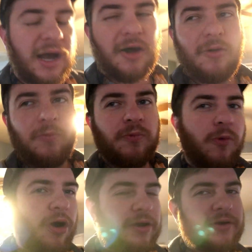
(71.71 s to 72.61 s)
I'll
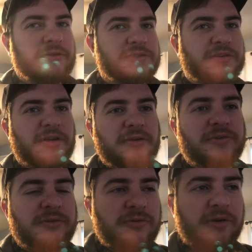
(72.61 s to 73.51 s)
walk around the truck
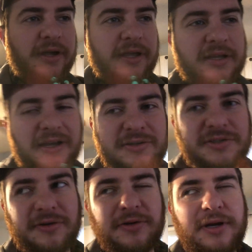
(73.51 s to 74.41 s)
real quick and kind of
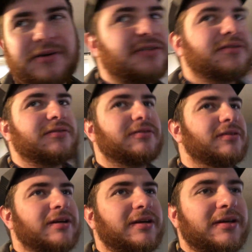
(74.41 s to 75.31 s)
show you. It doesn't
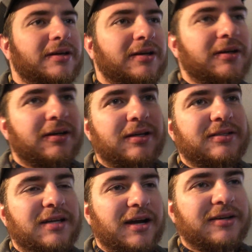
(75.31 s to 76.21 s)
like,
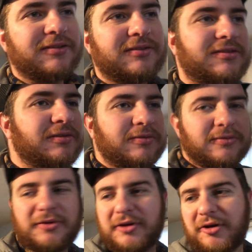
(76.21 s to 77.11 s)
it's not gonna
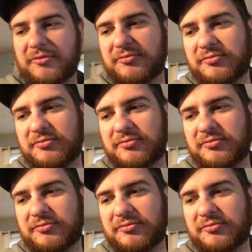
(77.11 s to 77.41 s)
do a